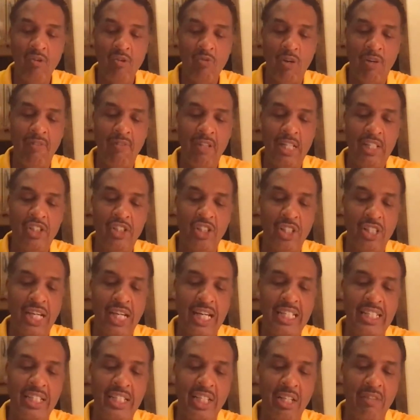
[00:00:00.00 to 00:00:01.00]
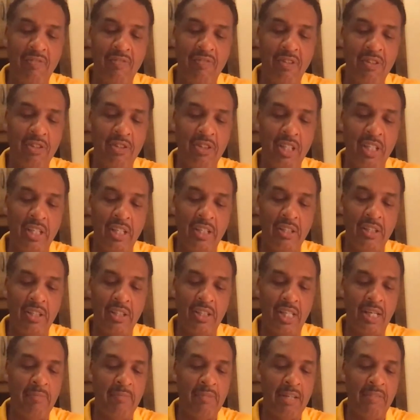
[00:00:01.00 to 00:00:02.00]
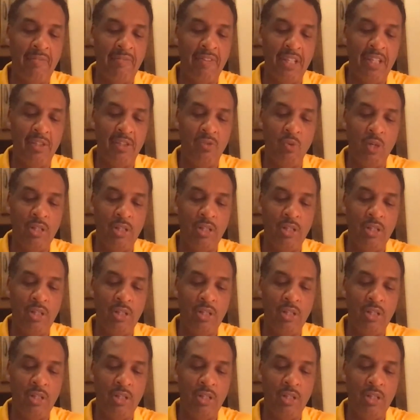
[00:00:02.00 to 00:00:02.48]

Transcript: Revelation 19 and verse 10. Because I'm not finished.